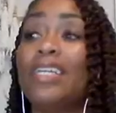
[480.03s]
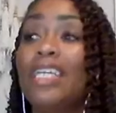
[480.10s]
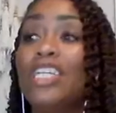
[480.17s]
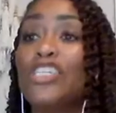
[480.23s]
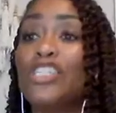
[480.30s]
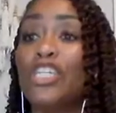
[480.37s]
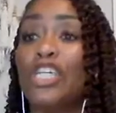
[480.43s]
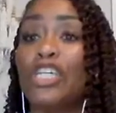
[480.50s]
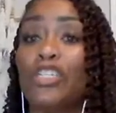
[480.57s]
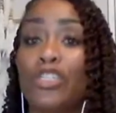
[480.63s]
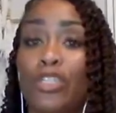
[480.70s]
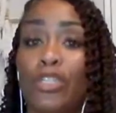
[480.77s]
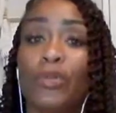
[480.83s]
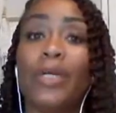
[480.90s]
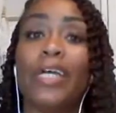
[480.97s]
least he
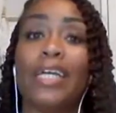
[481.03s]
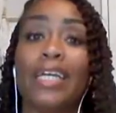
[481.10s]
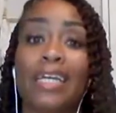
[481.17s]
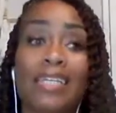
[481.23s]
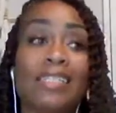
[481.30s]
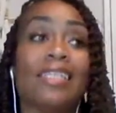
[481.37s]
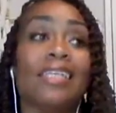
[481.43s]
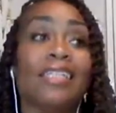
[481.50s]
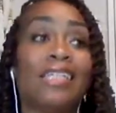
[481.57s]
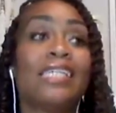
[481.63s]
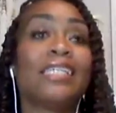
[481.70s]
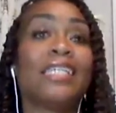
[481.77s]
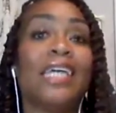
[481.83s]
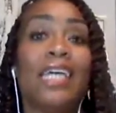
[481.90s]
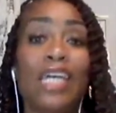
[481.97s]
can do
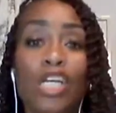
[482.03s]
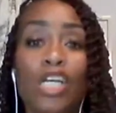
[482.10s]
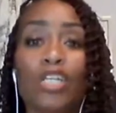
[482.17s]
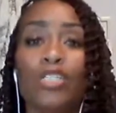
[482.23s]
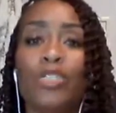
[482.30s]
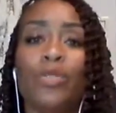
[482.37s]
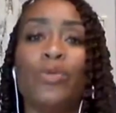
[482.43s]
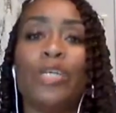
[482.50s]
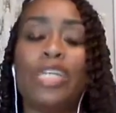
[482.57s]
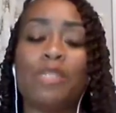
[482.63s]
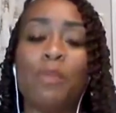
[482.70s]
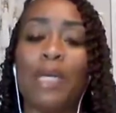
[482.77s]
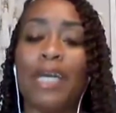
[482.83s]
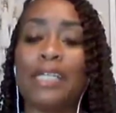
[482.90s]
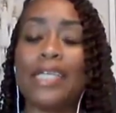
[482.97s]

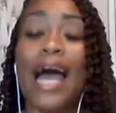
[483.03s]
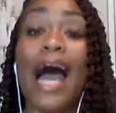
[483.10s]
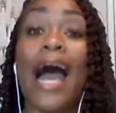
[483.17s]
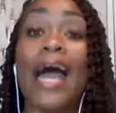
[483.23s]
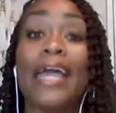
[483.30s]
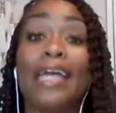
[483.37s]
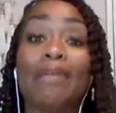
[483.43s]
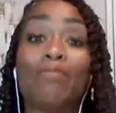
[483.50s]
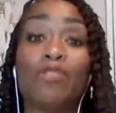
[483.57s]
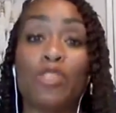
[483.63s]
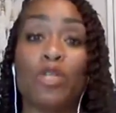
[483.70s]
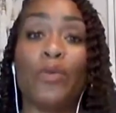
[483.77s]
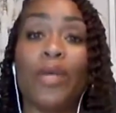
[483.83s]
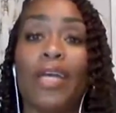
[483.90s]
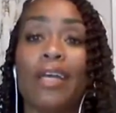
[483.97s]
is because I am
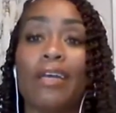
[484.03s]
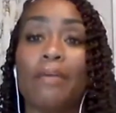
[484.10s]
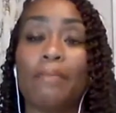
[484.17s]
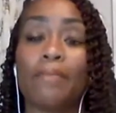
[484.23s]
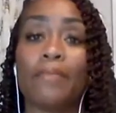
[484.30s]
doing.